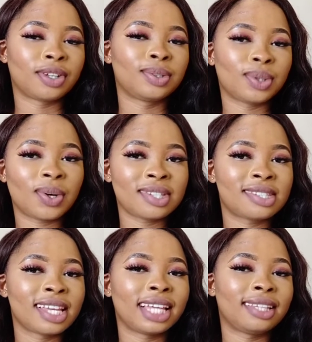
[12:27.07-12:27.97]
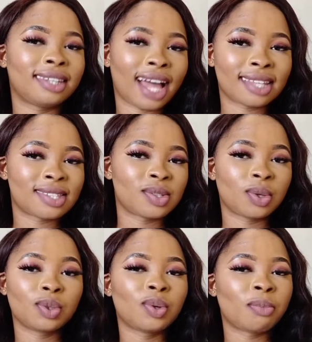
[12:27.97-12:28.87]
For those that
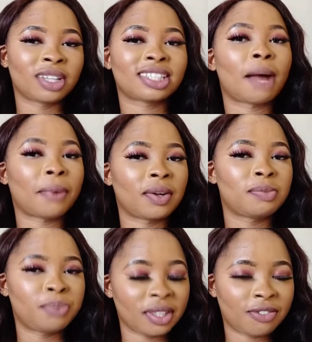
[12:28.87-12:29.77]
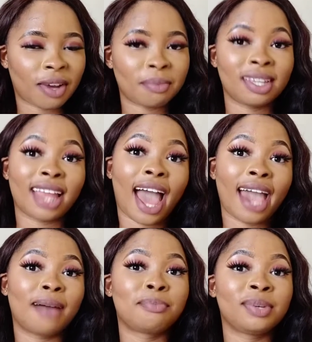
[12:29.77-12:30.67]
don't know much about pig farming,
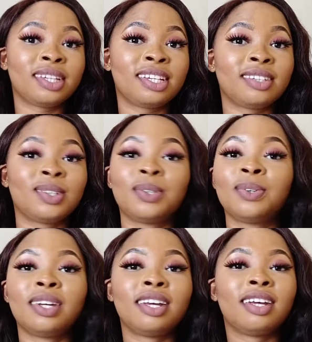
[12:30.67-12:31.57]
I am bringing you,